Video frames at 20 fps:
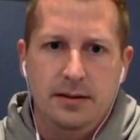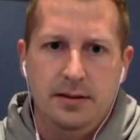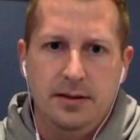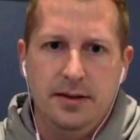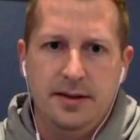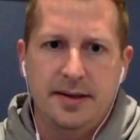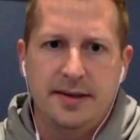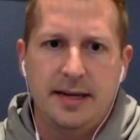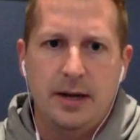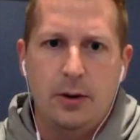
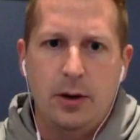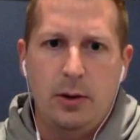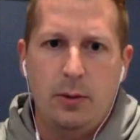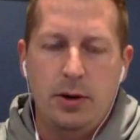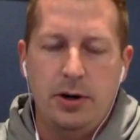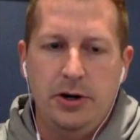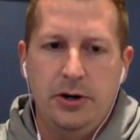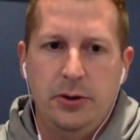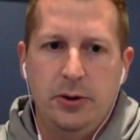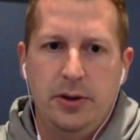Is this how I
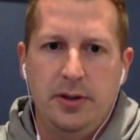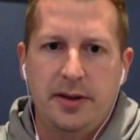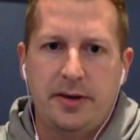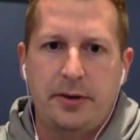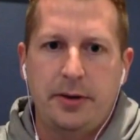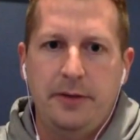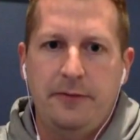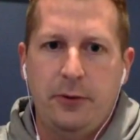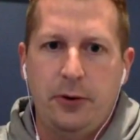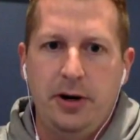want to do it on the
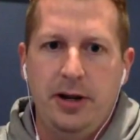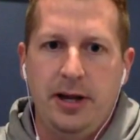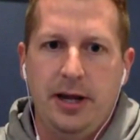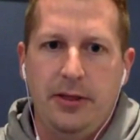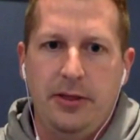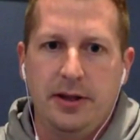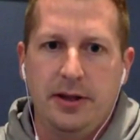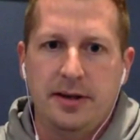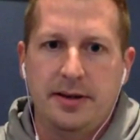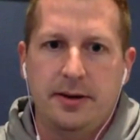screen for you? I
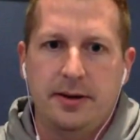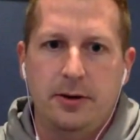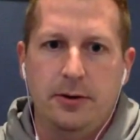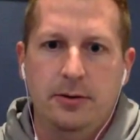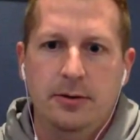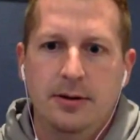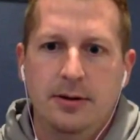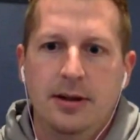think so.